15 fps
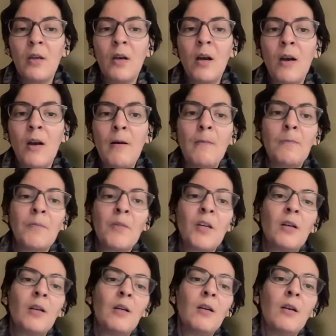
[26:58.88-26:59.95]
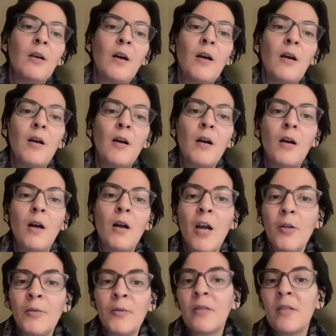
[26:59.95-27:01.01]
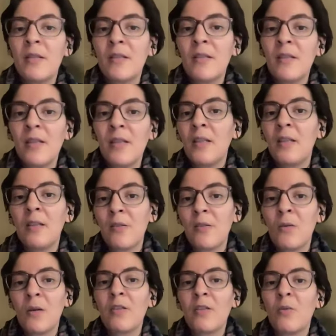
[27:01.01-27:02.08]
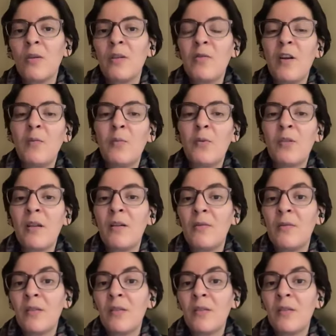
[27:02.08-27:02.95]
irons and steel, as well as 25% of